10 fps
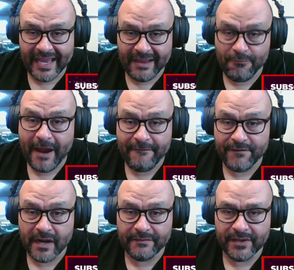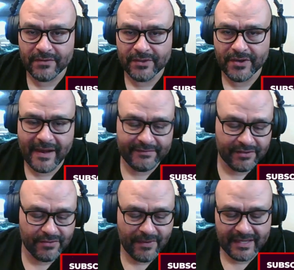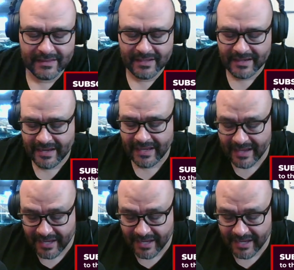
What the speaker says: right in front of you. You don't have to do anything.